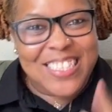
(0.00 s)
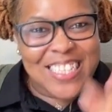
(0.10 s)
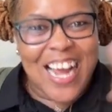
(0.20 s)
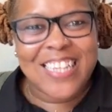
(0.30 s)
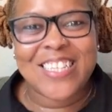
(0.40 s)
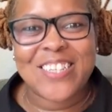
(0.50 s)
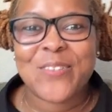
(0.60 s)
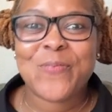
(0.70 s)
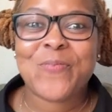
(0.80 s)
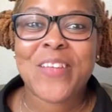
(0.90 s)
Shan
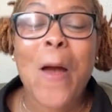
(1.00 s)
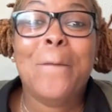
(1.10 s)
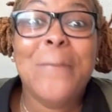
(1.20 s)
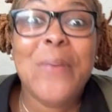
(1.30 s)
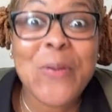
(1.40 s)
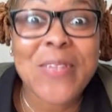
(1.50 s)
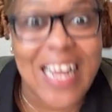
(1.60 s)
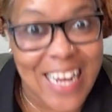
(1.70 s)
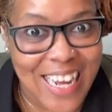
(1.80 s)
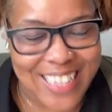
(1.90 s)
Yu,
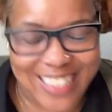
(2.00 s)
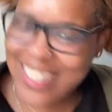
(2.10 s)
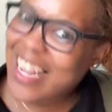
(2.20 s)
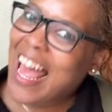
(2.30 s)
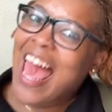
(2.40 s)
Mulan.